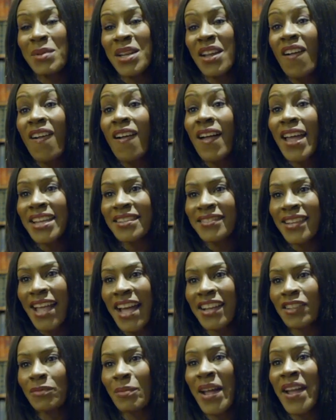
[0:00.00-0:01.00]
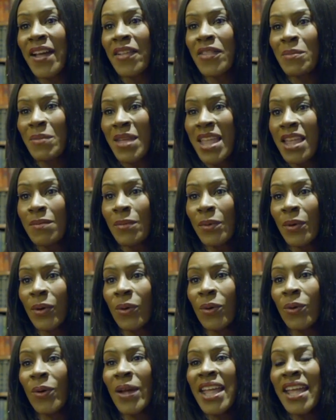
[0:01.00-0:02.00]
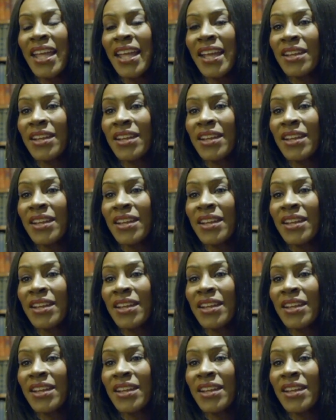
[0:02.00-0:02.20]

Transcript: been hijacked by other people